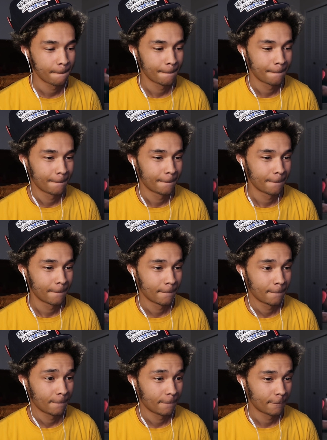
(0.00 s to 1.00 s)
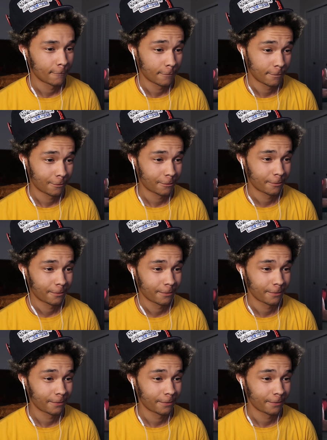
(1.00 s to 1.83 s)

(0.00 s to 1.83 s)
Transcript: Nobody speaks.